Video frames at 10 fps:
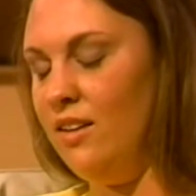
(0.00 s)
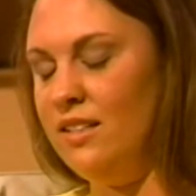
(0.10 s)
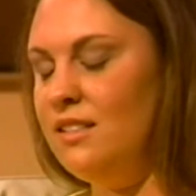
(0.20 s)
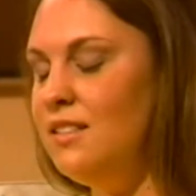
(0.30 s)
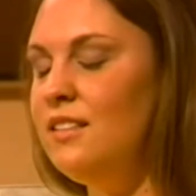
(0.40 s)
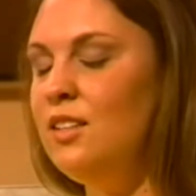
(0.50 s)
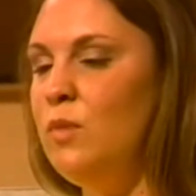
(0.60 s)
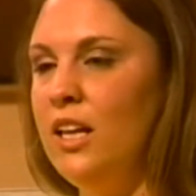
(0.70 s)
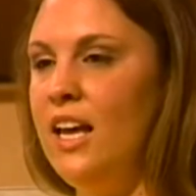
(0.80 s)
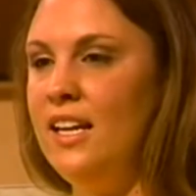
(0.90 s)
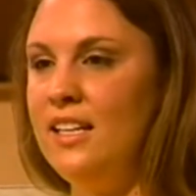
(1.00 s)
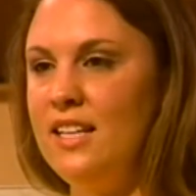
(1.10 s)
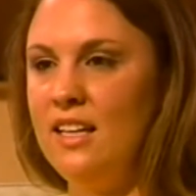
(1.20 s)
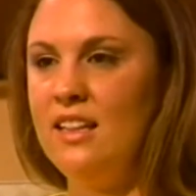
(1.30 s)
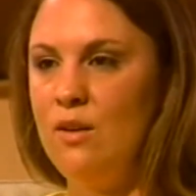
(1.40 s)
It's humiliating. It's
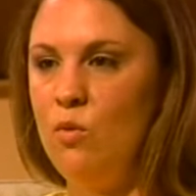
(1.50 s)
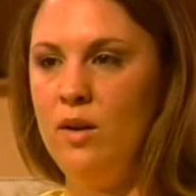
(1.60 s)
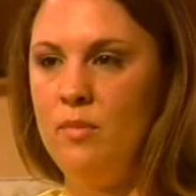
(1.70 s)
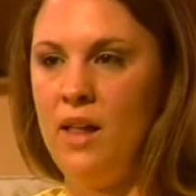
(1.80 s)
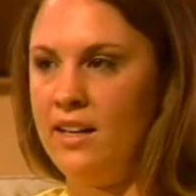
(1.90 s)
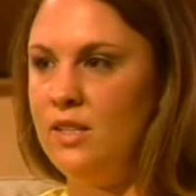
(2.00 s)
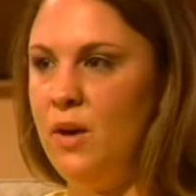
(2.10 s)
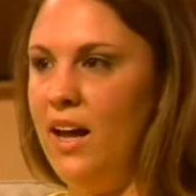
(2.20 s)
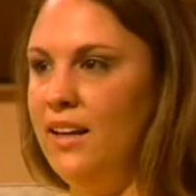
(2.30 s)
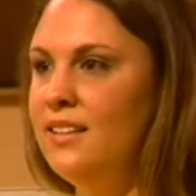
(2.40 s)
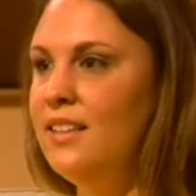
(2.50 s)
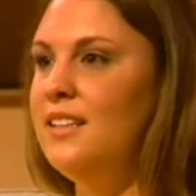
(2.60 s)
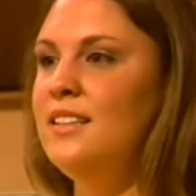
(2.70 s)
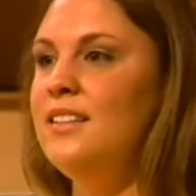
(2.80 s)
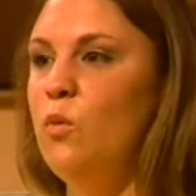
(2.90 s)
like the one black spot, the